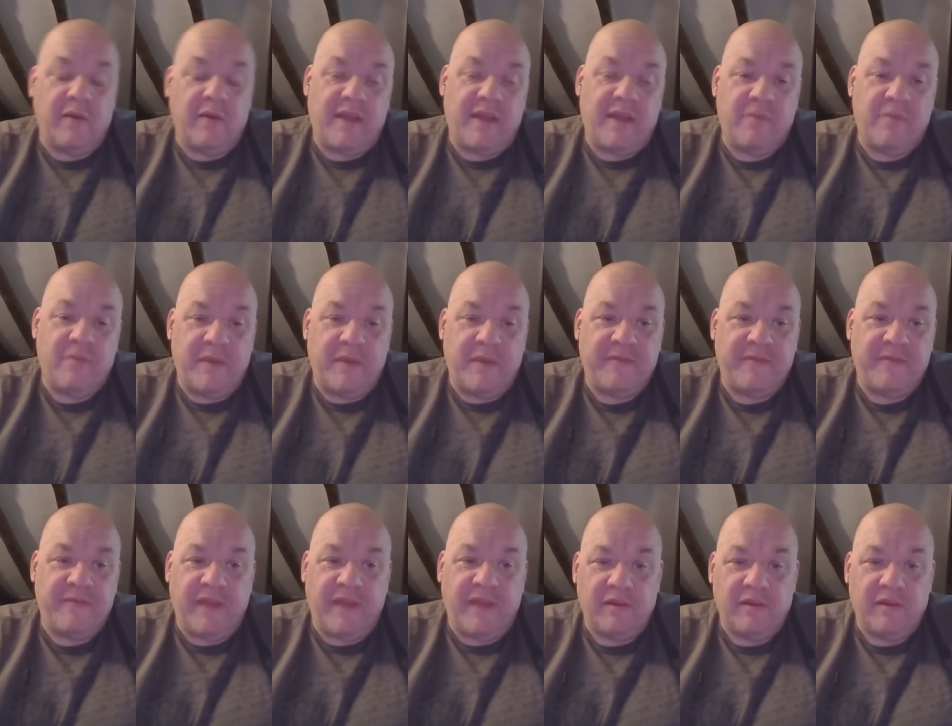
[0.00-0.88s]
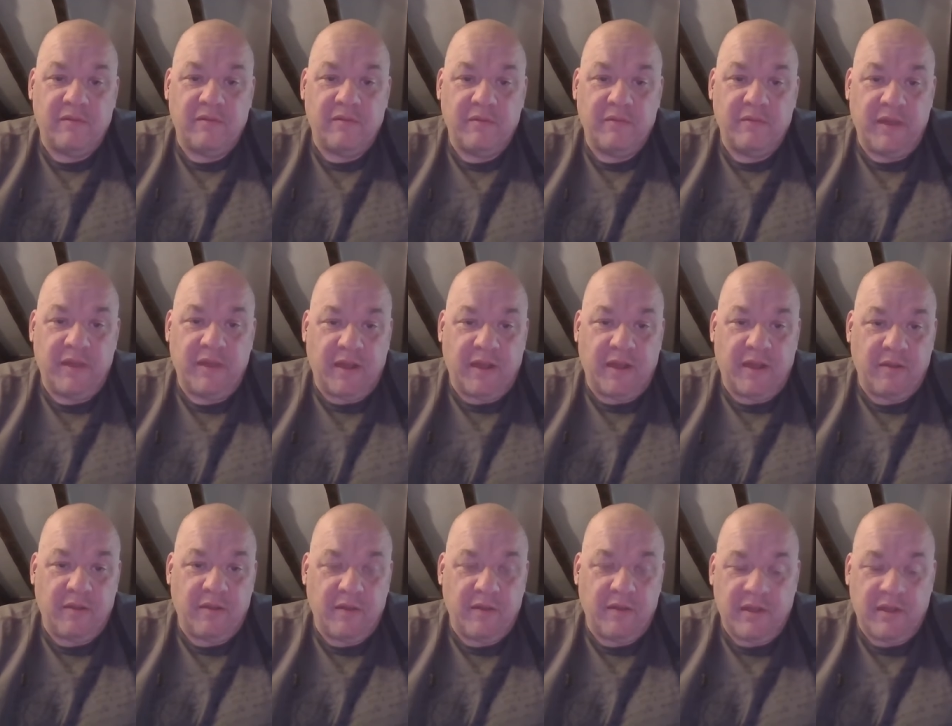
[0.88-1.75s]
and have a bit of fun, you
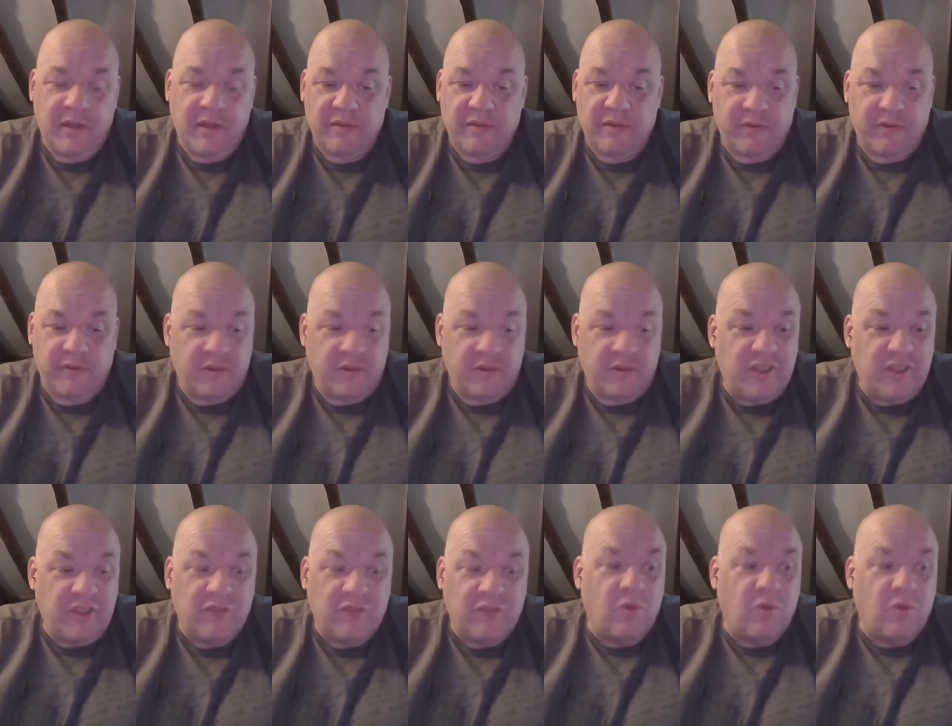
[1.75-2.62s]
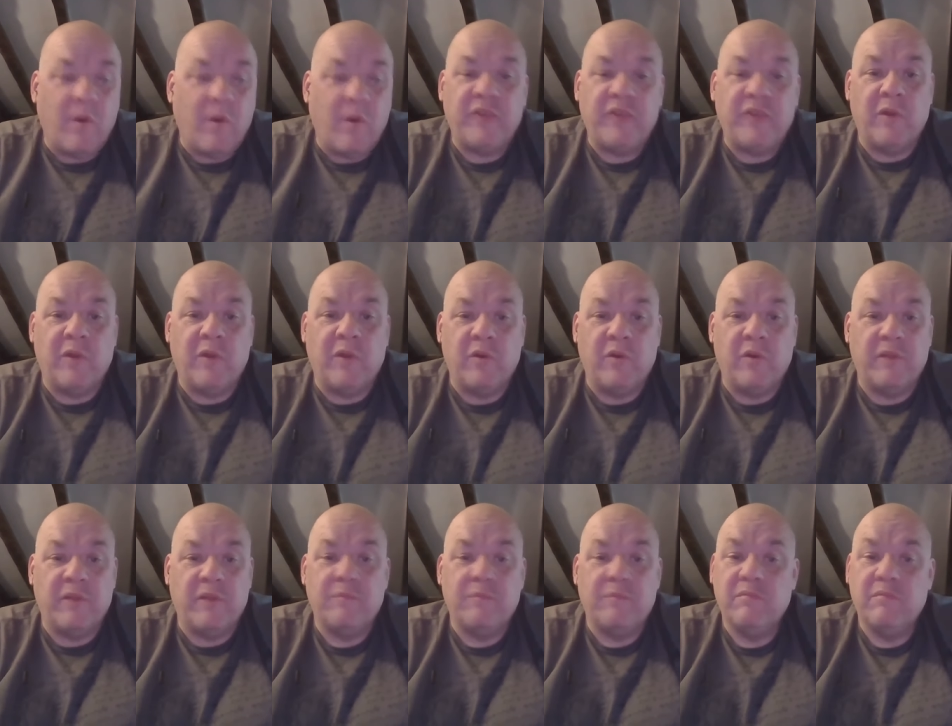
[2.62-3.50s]
know, and you're yeah. always
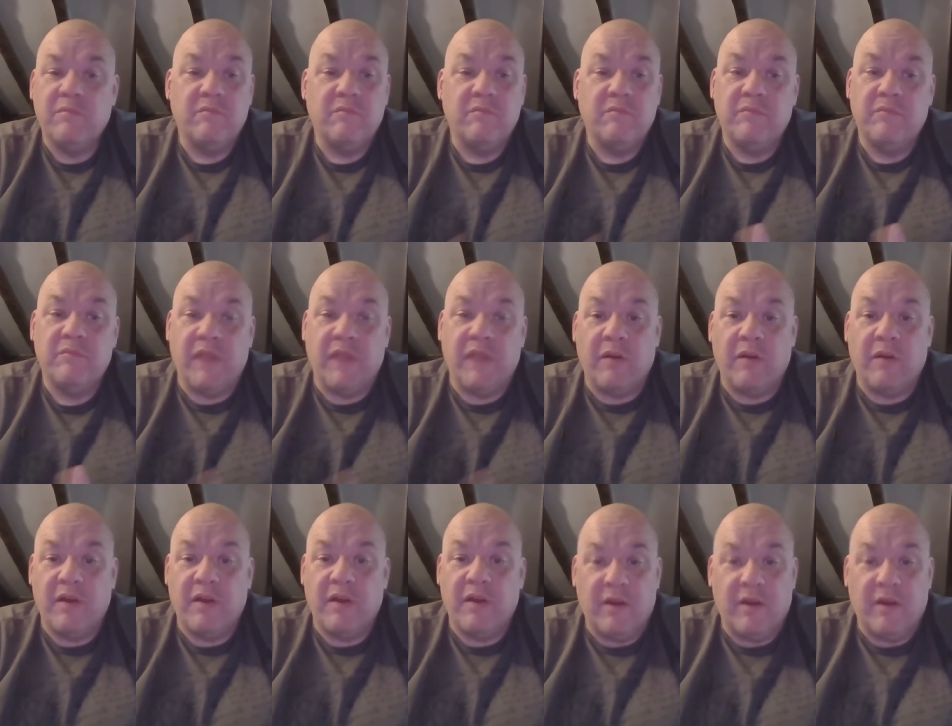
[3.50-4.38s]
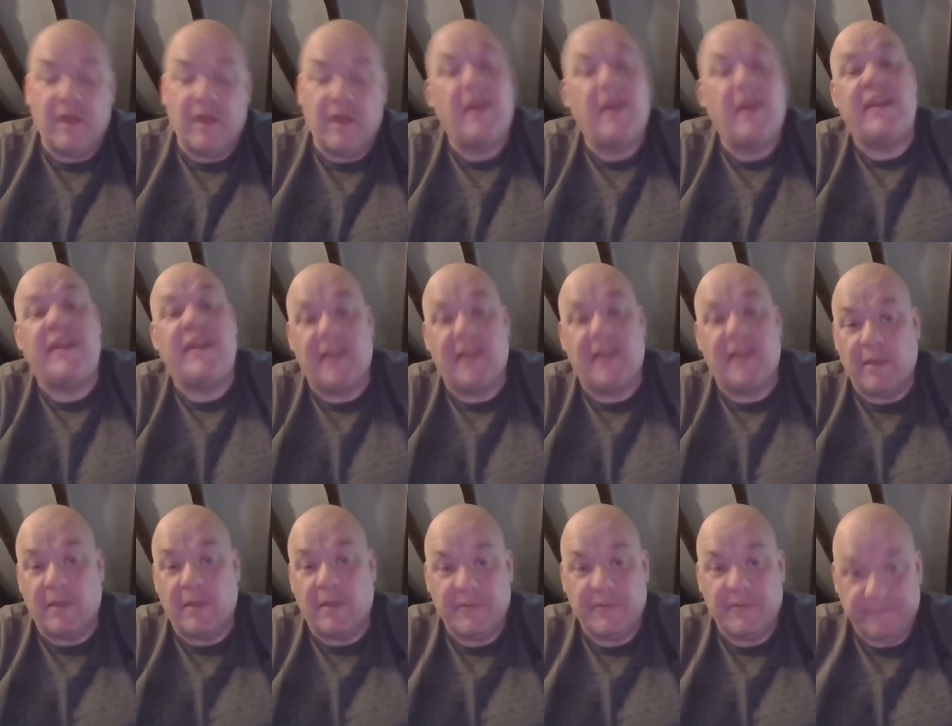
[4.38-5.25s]
welcome, you know, at, at any club.